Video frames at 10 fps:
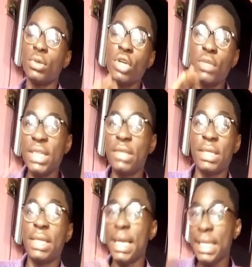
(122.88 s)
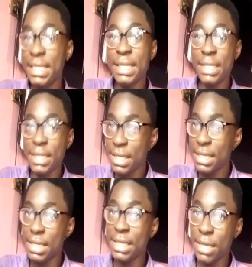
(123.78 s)
those mixtures, they are
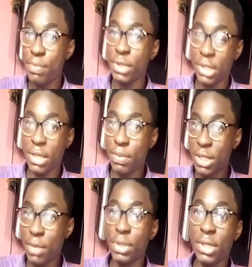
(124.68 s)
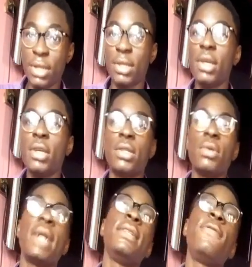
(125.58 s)
easily separated. So
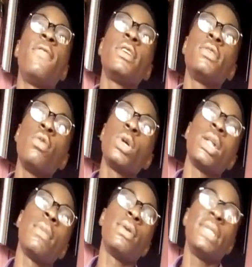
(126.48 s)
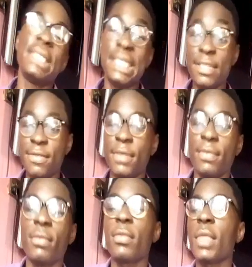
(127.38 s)
and the first one we're talking about is sieving.
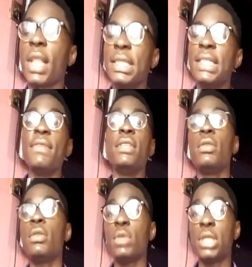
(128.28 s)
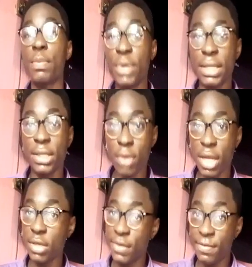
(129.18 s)
Sieving is used to separate
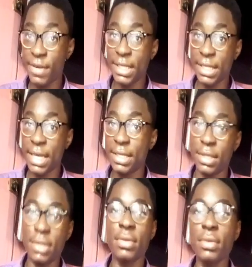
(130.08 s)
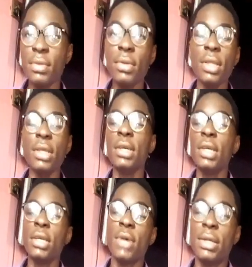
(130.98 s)
solids of different sizes.
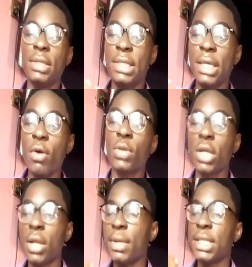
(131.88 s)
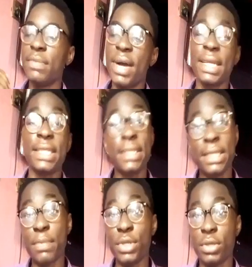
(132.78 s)
So and the second one we're talking about is magnetic
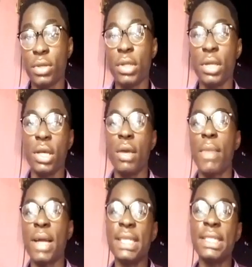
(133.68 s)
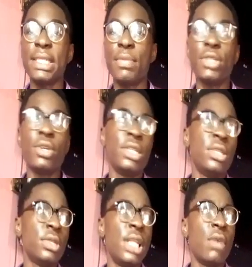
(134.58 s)
separation. Magnetic separation is
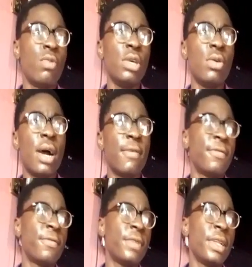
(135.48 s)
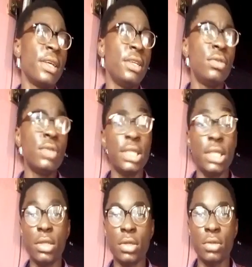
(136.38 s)
used like when you have, it's used in
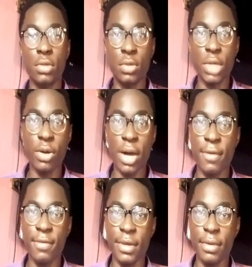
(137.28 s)
industries where you have